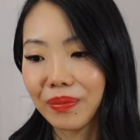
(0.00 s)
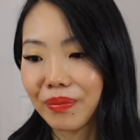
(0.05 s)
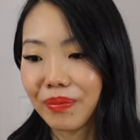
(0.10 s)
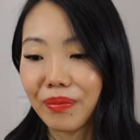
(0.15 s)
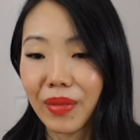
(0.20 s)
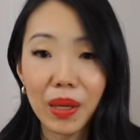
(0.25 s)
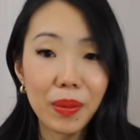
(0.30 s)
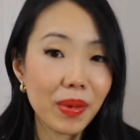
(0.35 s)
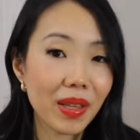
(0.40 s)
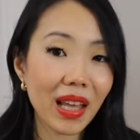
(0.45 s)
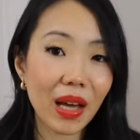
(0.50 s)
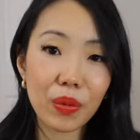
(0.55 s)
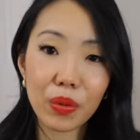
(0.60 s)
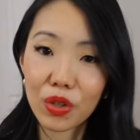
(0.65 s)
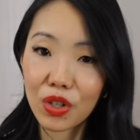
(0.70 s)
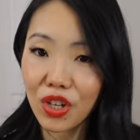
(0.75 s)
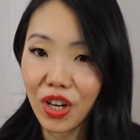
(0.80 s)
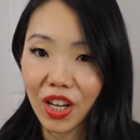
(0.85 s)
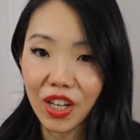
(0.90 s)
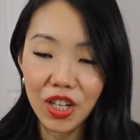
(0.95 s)
Maybe that will
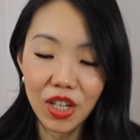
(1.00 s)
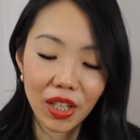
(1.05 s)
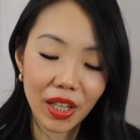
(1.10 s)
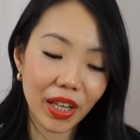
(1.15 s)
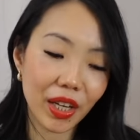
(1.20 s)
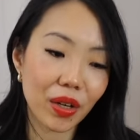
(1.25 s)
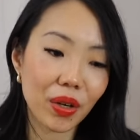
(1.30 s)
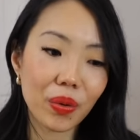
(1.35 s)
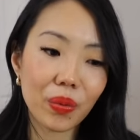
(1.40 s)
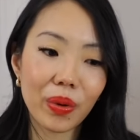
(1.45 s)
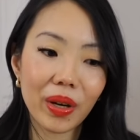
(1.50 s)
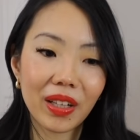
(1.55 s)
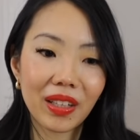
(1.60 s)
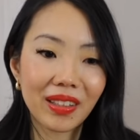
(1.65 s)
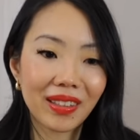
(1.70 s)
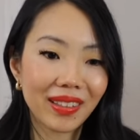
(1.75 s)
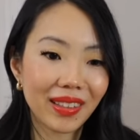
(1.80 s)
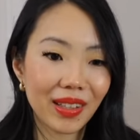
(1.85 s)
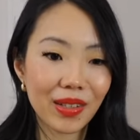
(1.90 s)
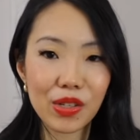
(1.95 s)
change later
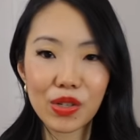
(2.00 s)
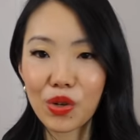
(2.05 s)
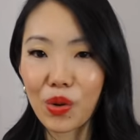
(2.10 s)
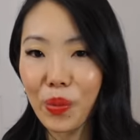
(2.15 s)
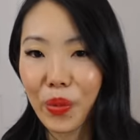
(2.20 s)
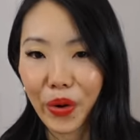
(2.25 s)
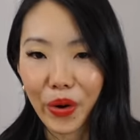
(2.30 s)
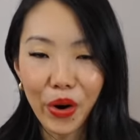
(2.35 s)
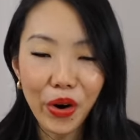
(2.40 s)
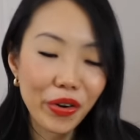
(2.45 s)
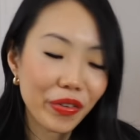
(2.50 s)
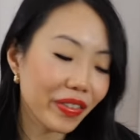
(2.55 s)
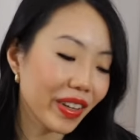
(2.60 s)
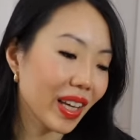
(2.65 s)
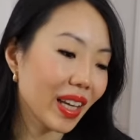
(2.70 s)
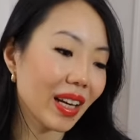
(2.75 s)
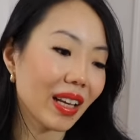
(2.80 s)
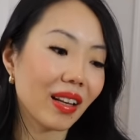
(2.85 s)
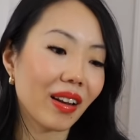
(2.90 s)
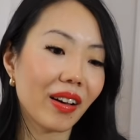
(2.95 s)
when there's no more
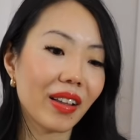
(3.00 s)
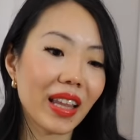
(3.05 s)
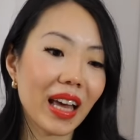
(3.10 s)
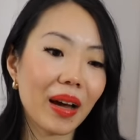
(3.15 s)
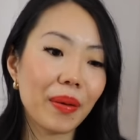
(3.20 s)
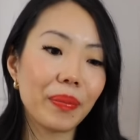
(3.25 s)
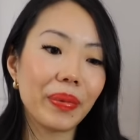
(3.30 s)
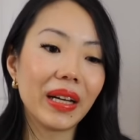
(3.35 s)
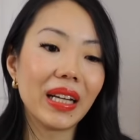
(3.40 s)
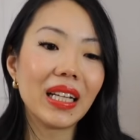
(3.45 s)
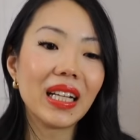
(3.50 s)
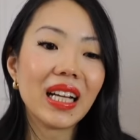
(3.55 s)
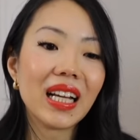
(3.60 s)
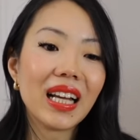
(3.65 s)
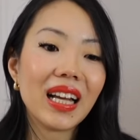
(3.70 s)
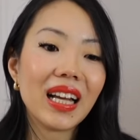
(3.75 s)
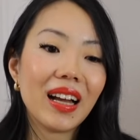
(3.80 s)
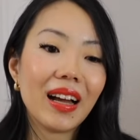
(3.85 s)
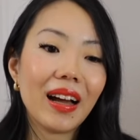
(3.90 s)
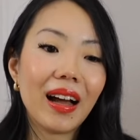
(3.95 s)
COVID and all that, but
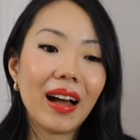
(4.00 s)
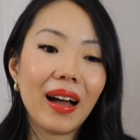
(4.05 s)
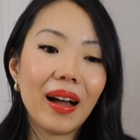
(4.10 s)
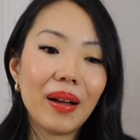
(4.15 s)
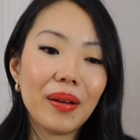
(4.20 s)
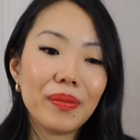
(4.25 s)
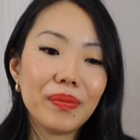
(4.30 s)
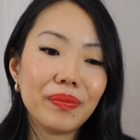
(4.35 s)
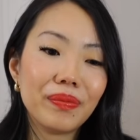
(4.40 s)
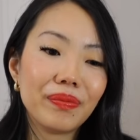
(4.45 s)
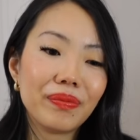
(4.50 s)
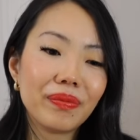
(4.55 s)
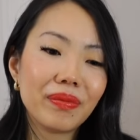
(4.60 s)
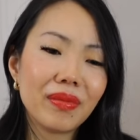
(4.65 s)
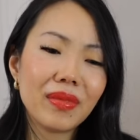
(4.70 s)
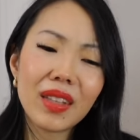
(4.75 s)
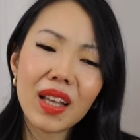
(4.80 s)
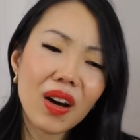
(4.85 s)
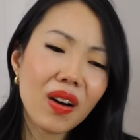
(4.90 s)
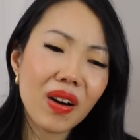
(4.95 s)
um,
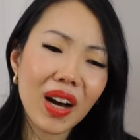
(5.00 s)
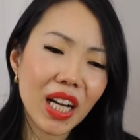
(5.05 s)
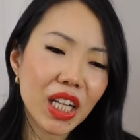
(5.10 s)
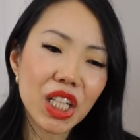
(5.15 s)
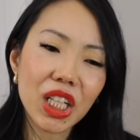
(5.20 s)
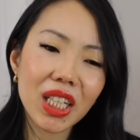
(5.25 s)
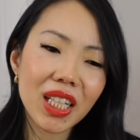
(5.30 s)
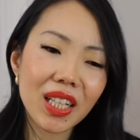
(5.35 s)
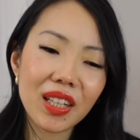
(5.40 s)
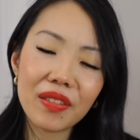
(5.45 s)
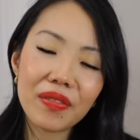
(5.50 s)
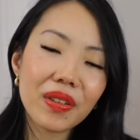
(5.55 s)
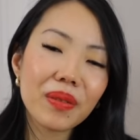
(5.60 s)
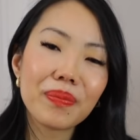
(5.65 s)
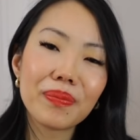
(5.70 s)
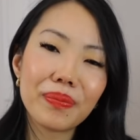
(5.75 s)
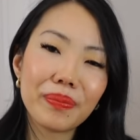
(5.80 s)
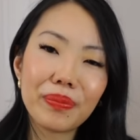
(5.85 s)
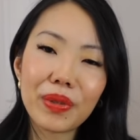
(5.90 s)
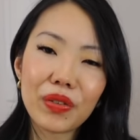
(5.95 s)
no, actually,
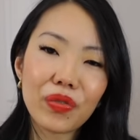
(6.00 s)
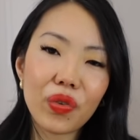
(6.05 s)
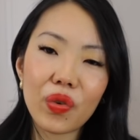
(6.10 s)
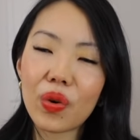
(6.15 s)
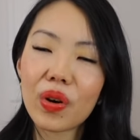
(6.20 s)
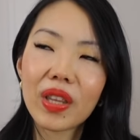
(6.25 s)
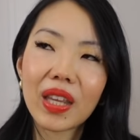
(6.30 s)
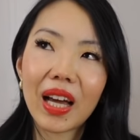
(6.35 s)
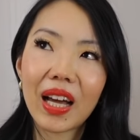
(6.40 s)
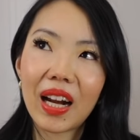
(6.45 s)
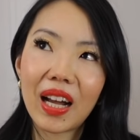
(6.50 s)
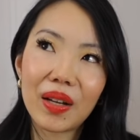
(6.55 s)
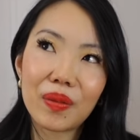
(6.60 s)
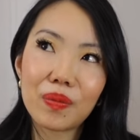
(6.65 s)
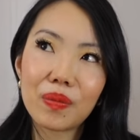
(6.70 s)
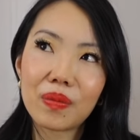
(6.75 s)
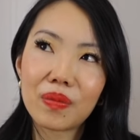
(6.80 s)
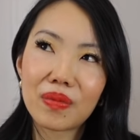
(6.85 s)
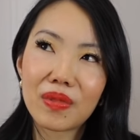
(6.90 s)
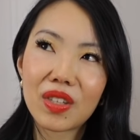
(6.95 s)
even before that,
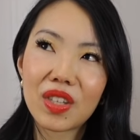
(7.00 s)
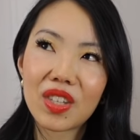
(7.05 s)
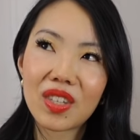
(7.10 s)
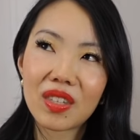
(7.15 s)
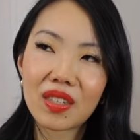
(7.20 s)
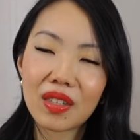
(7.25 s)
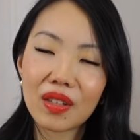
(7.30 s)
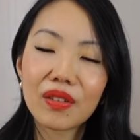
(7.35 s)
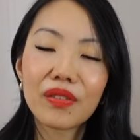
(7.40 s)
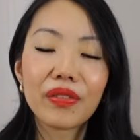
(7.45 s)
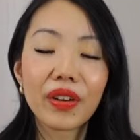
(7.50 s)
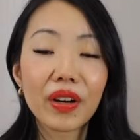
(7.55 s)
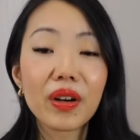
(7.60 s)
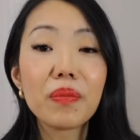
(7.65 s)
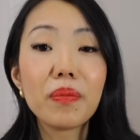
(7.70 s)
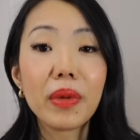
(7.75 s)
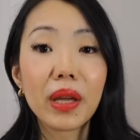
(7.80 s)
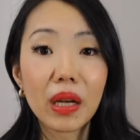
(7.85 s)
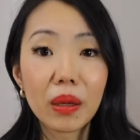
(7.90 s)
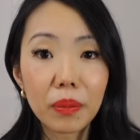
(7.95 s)
I'm still very
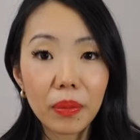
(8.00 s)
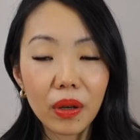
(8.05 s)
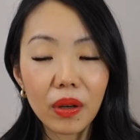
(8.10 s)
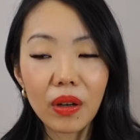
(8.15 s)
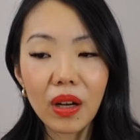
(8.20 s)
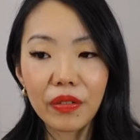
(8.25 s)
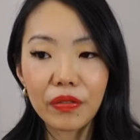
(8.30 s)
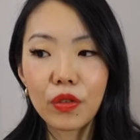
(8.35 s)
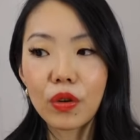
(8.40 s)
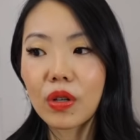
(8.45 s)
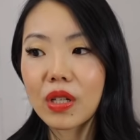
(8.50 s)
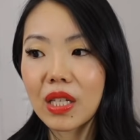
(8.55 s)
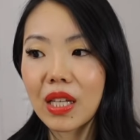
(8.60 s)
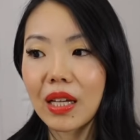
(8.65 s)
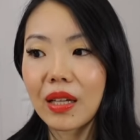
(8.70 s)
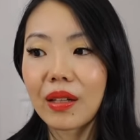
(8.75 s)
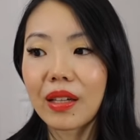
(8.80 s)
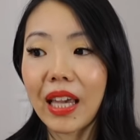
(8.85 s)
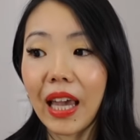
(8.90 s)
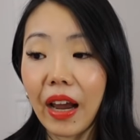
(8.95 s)
minimal. Of course,
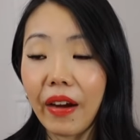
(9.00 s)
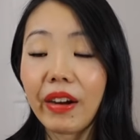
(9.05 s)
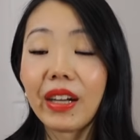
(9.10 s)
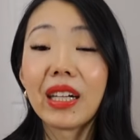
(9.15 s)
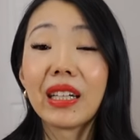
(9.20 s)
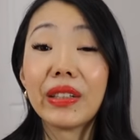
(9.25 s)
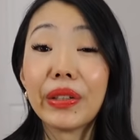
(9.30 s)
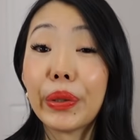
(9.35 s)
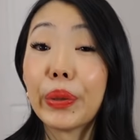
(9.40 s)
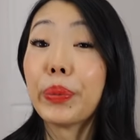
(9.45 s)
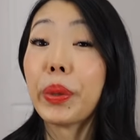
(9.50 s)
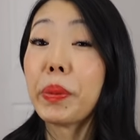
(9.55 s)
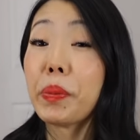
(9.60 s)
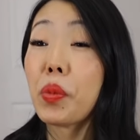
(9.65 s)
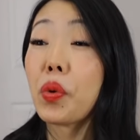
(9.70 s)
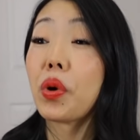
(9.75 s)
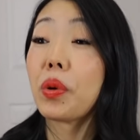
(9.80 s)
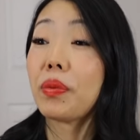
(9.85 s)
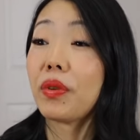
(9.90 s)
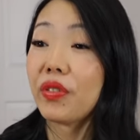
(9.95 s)
I carried a little bit
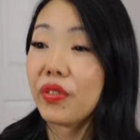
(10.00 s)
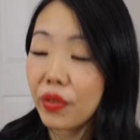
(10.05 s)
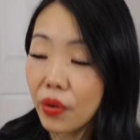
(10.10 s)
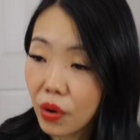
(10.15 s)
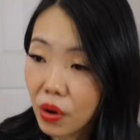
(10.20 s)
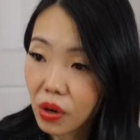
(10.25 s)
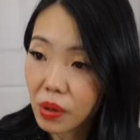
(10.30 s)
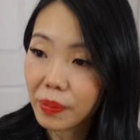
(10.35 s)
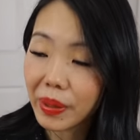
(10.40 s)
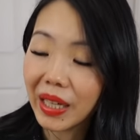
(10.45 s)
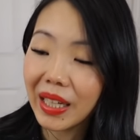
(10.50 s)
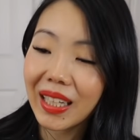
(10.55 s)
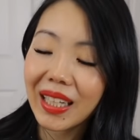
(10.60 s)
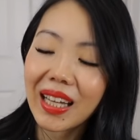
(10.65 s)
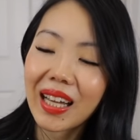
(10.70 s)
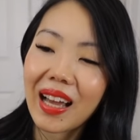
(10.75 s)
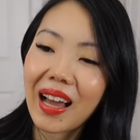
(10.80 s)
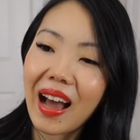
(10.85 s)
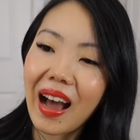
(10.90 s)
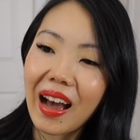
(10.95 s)
more before, but
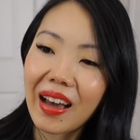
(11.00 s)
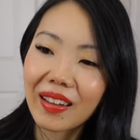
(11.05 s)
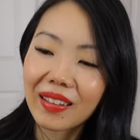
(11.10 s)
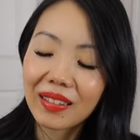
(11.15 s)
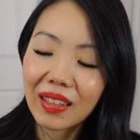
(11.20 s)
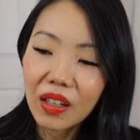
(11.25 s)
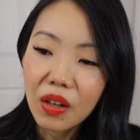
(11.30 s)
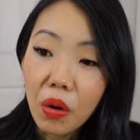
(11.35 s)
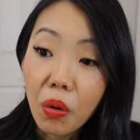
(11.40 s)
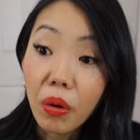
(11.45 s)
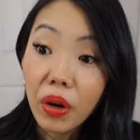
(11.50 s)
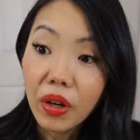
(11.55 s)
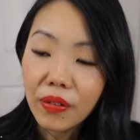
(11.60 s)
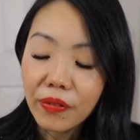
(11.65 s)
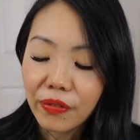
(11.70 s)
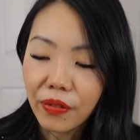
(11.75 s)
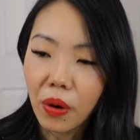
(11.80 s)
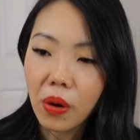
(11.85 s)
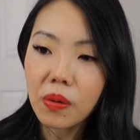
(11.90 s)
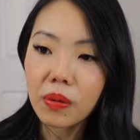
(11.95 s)
I think going
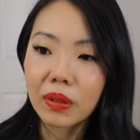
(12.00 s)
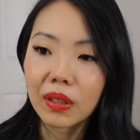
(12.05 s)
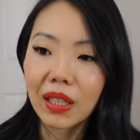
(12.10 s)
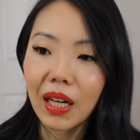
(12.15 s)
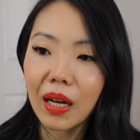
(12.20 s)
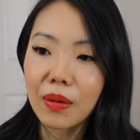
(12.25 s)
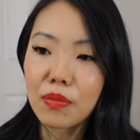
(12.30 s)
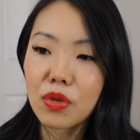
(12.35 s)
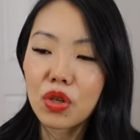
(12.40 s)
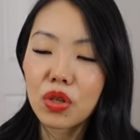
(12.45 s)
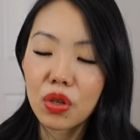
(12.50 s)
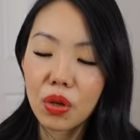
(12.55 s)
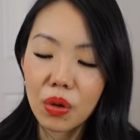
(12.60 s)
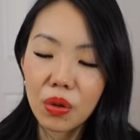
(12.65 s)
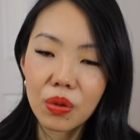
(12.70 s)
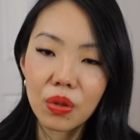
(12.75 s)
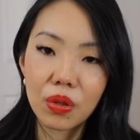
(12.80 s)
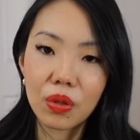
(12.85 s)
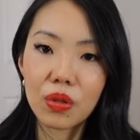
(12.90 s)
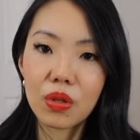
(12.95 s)
forward, I'm so
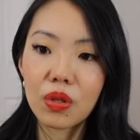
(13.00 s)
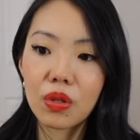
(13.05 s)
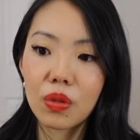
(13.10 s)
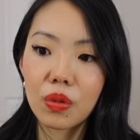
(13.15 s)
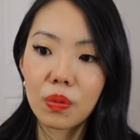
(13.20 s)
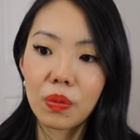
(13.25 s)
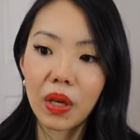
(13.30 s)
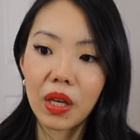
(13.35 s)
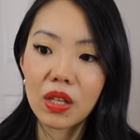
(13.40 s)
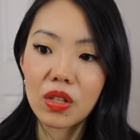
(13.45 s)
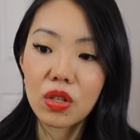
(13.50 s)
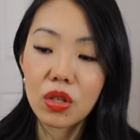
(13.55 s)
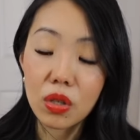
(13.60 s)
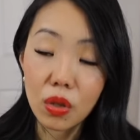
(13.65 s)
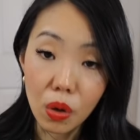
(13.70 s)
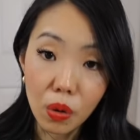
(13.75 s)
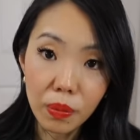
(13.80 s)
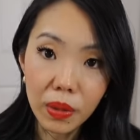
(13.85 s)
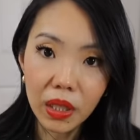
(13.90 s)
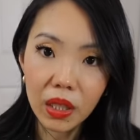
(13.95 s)
used to being
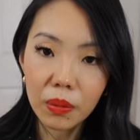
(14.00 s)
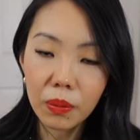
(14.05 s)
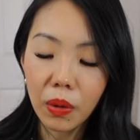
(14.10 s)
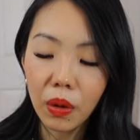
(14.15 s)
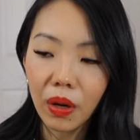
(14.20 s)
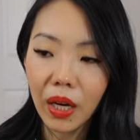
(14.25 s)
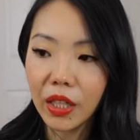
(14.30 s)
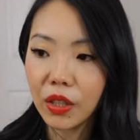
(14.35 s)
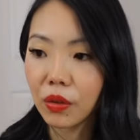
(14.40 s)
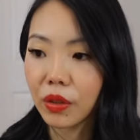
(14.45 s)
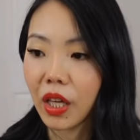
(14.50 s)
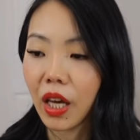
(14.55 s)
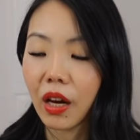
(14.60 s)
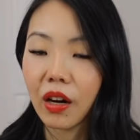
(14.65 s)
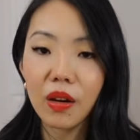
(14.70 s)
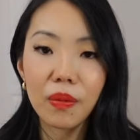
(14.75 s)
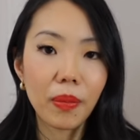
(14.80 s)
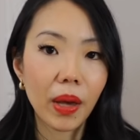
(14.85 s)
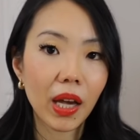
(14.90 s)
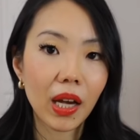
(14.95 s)
so minimal. I don't
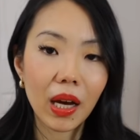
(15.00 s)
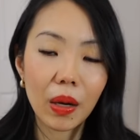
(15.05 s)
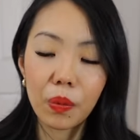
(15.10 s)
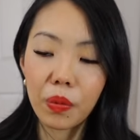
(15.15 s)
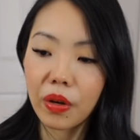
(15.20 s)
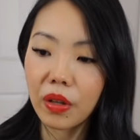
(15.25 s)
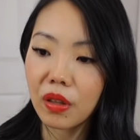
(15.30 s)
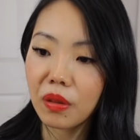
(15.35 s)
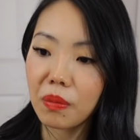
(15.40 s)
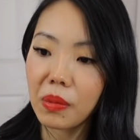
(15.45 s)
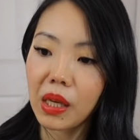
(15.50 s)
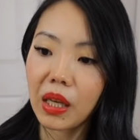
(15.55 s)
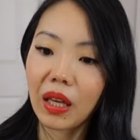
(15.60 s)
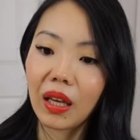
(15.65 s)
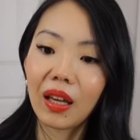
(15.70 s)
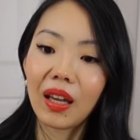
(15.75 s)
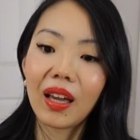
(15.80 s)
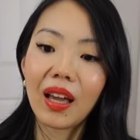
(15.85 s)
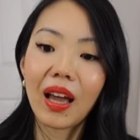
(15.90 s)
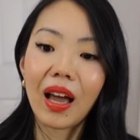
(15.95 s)
carry makeup with
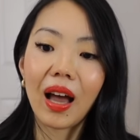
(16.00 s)
me.